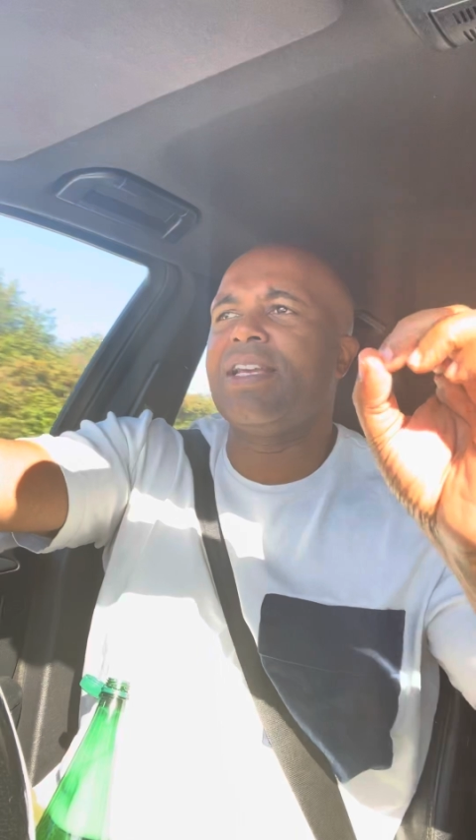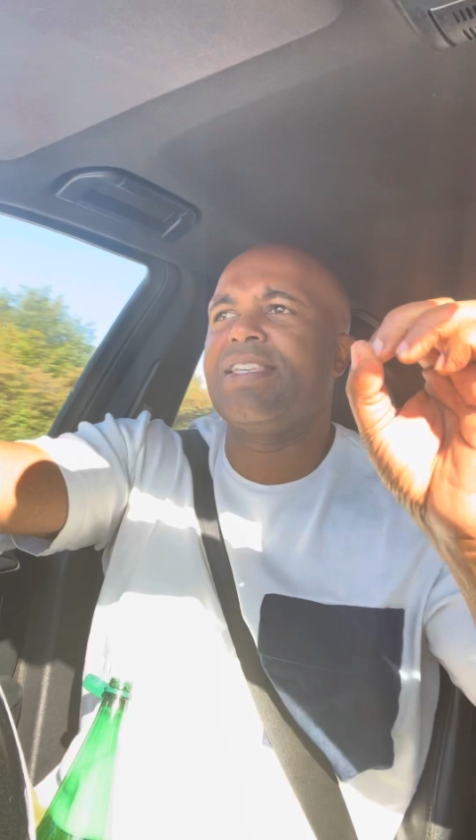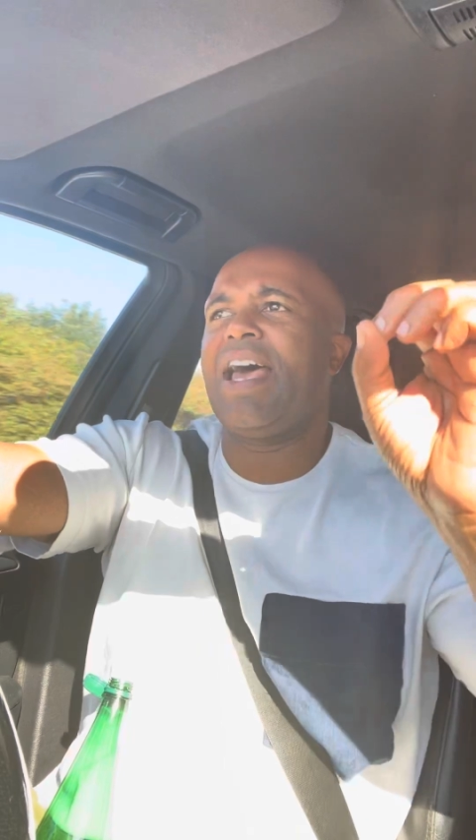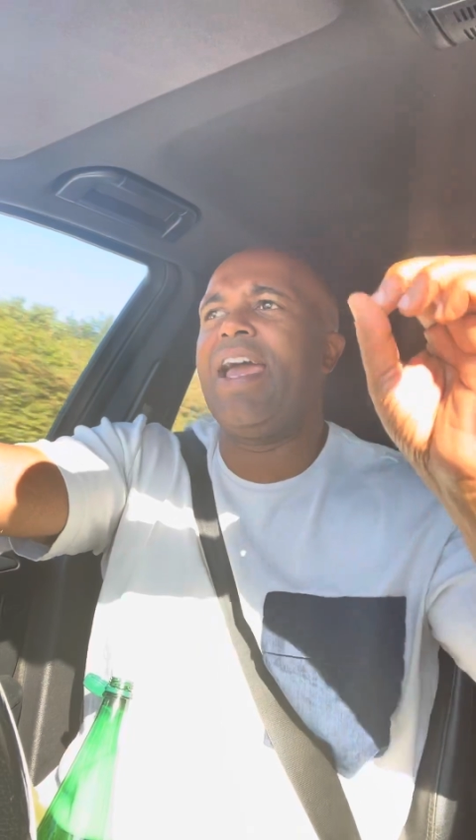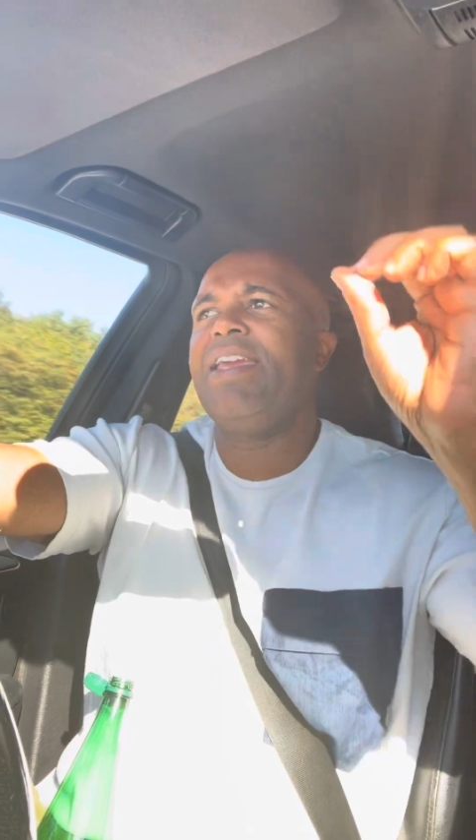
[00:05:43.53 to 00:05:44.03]

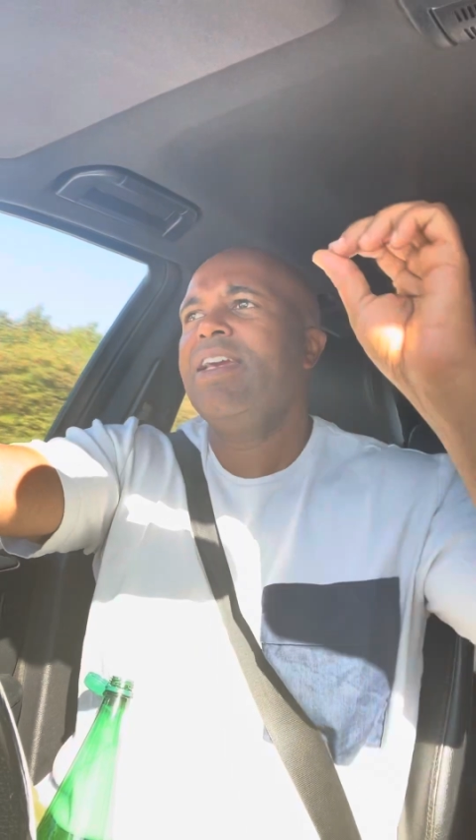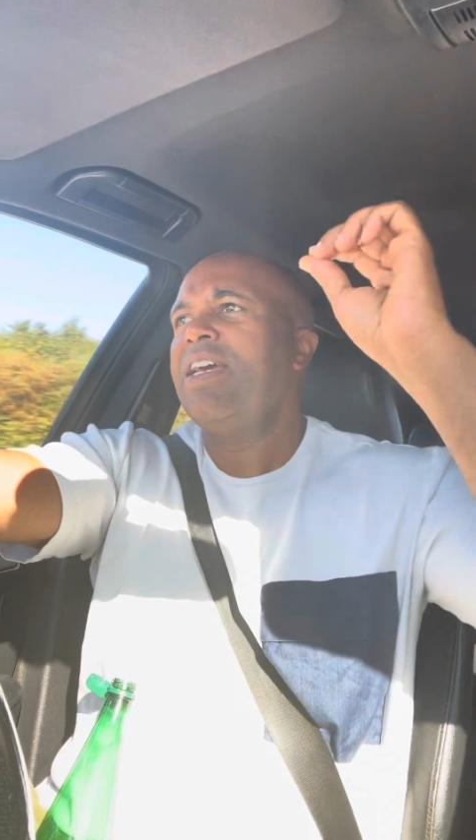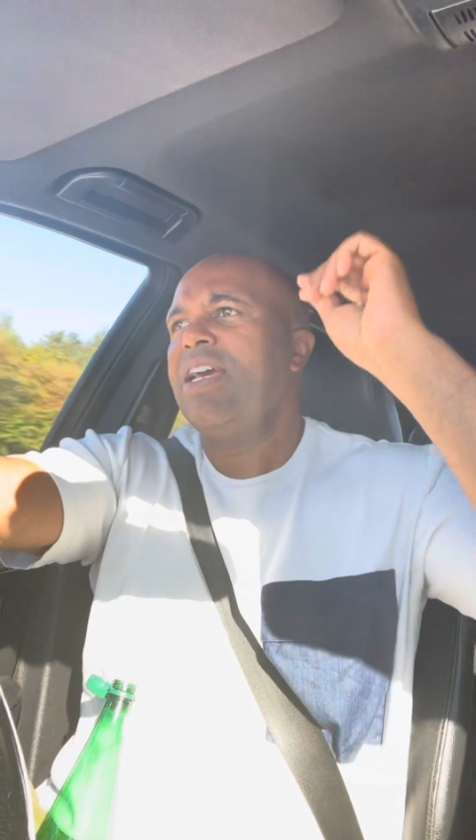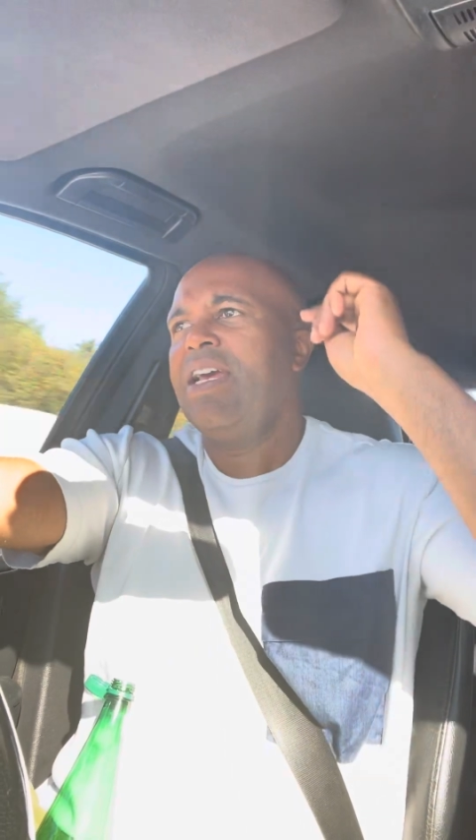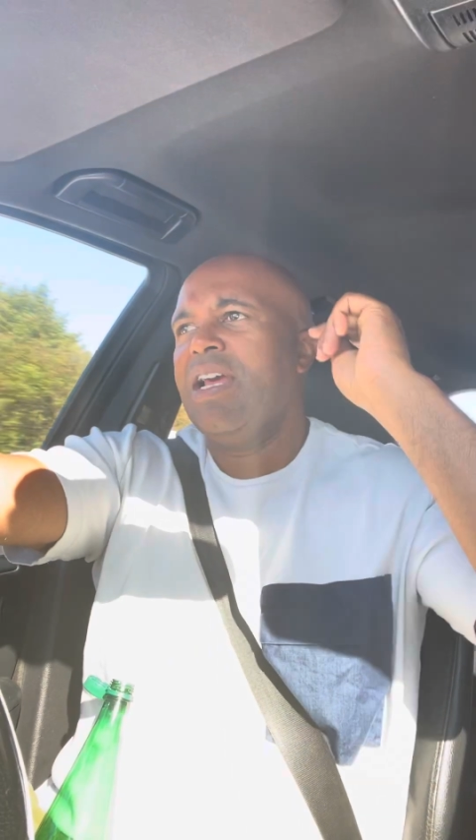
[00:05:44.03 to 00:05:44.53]
say,
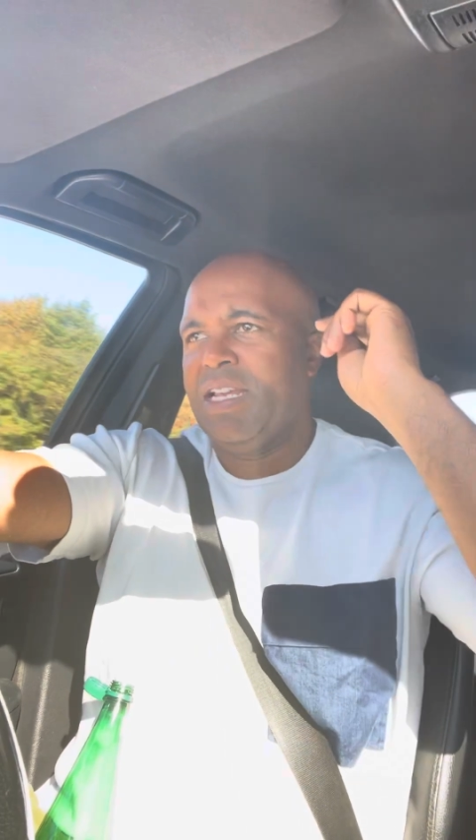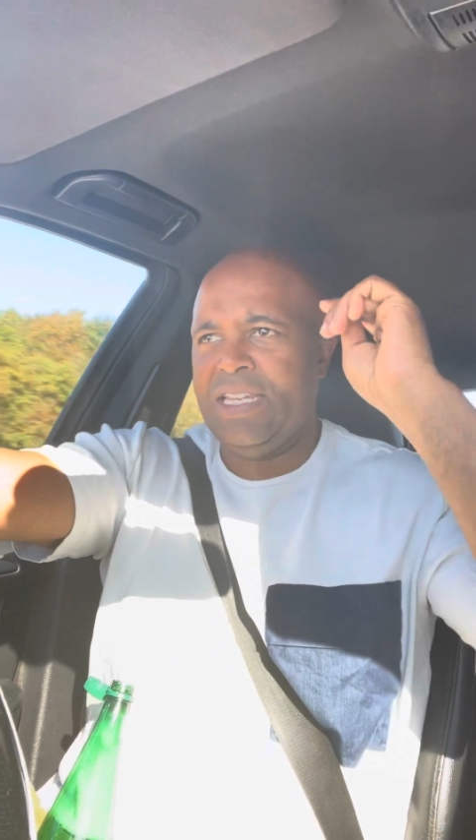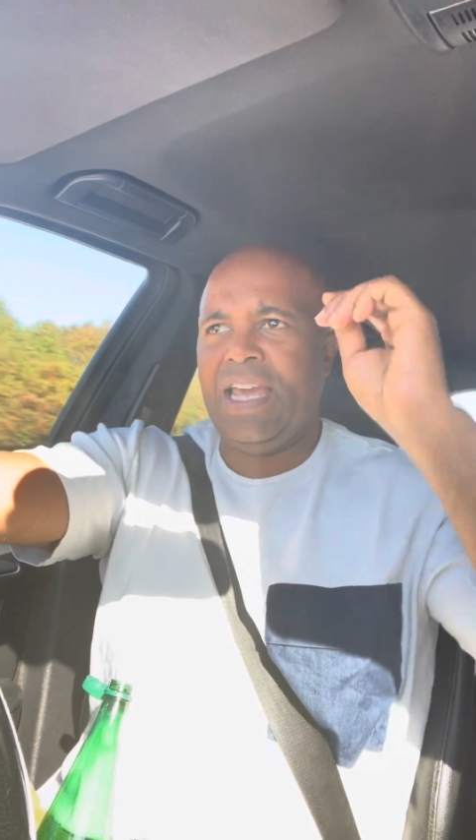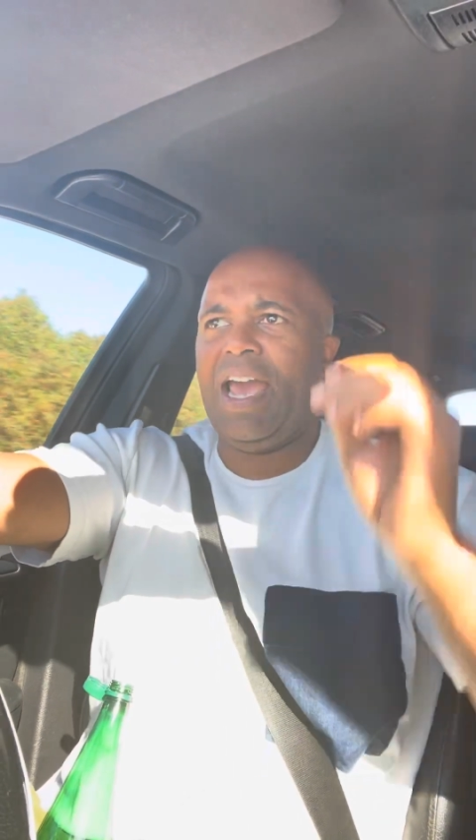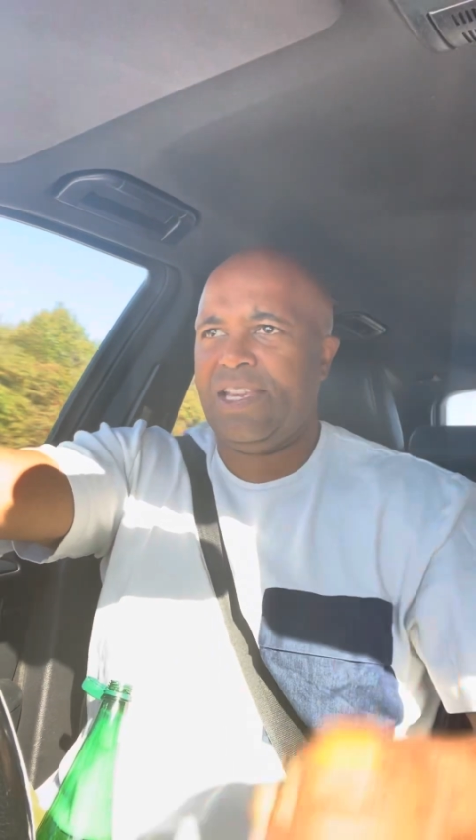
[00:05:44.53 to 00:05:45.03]

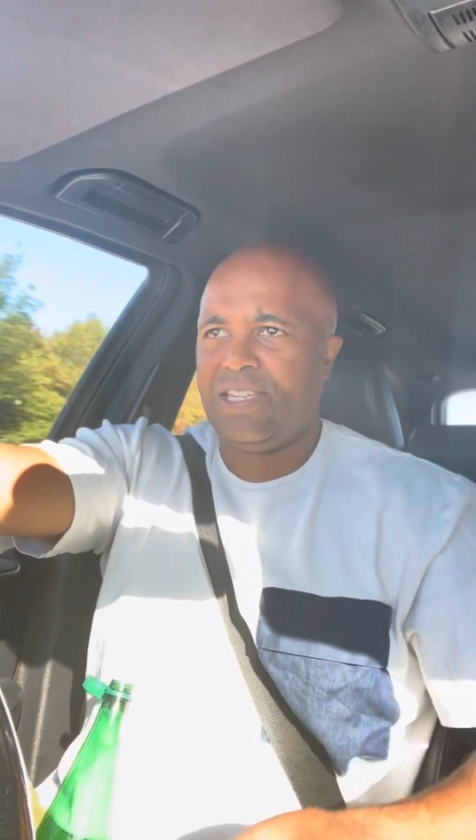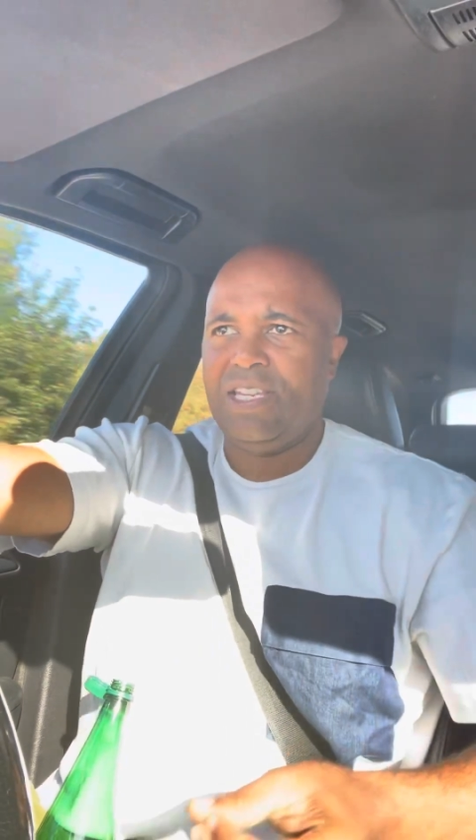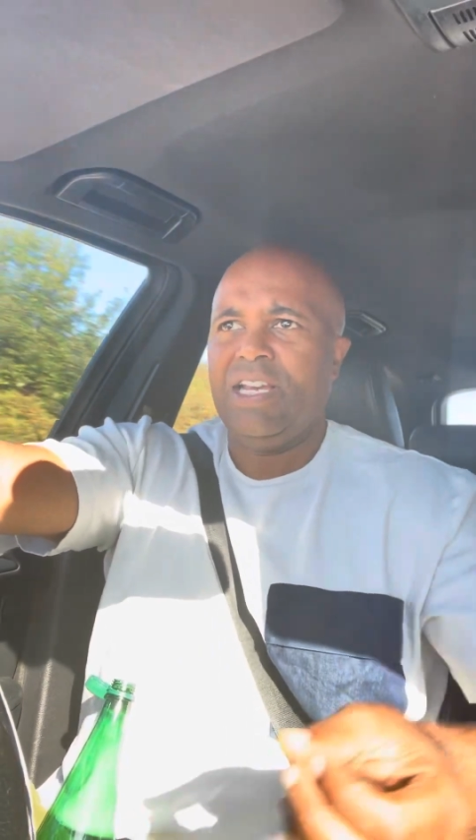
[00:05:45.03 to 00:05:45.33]
yes,